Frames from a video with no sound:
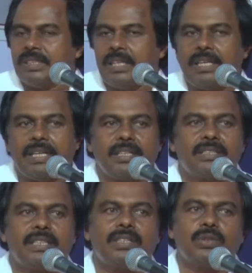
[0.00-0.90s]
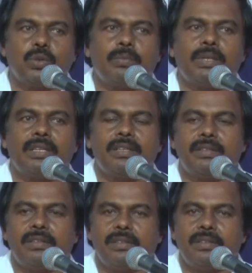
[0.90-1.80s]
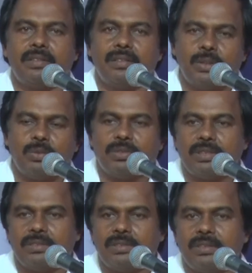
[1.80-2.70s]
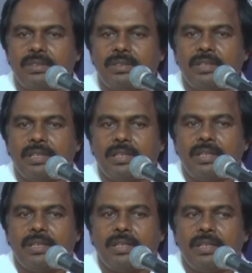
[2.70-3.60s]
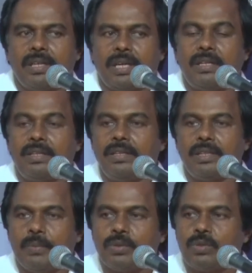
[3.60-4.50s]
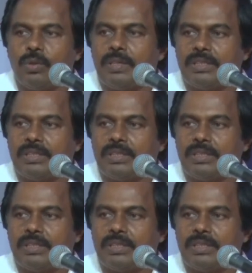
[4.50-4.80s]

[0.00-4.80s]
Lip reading: And I can see so many youths, and in the post-COVID